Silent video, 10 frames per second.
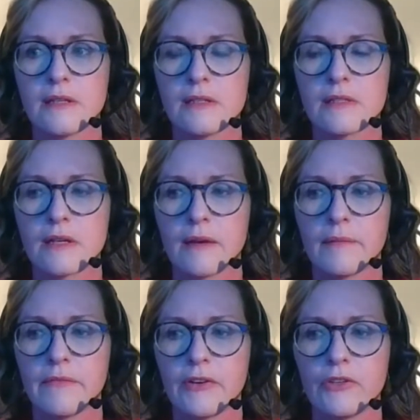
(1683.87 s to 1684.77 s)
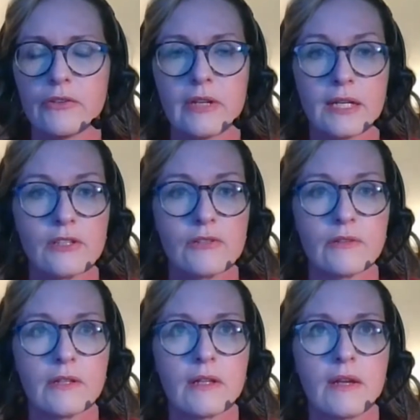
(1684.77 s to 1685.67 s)
It's very
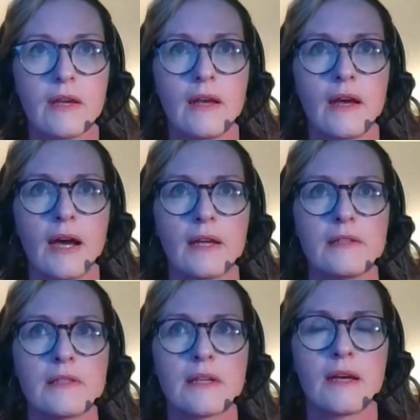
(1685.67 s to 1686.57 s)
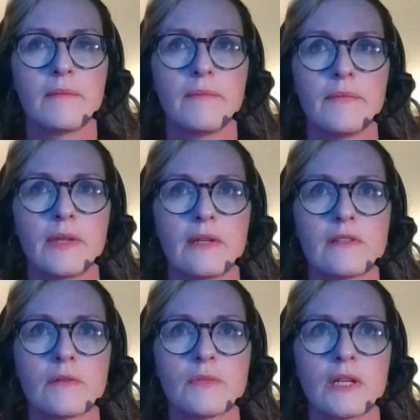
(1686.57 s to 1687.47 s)
unnatural, and
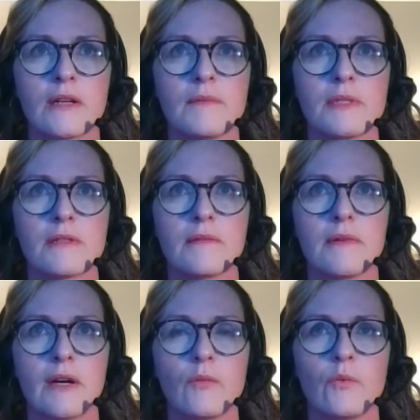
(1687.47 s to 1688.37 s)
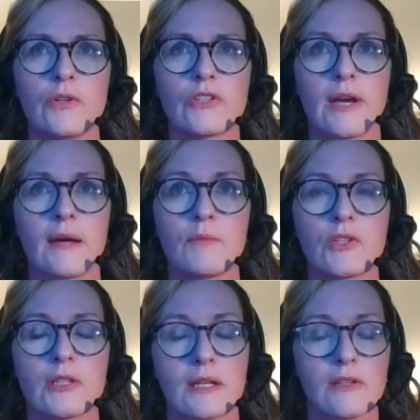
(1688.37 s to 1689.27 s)
sometimes I wonder how
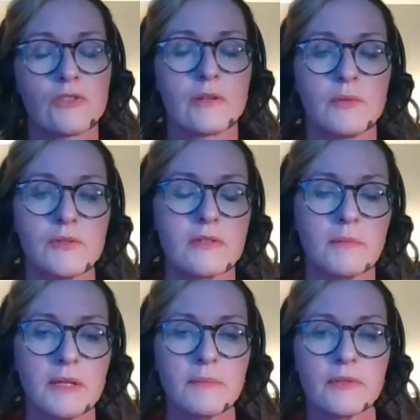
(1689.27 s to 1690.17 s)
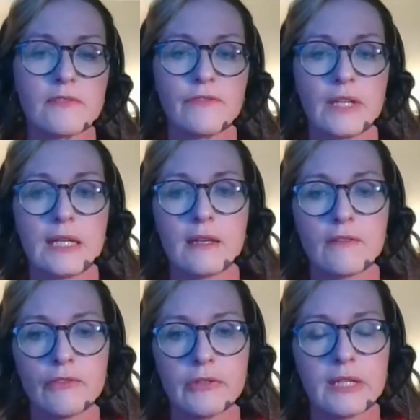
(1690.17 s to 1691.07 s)
much that contributes to people's
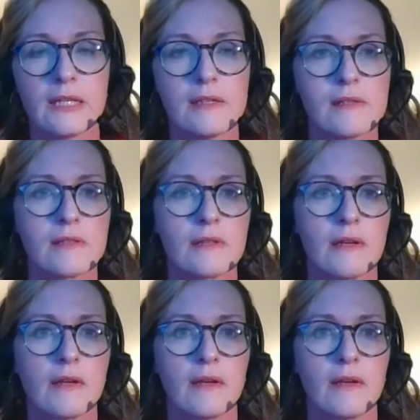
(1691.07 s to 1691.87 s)
feeling of unease.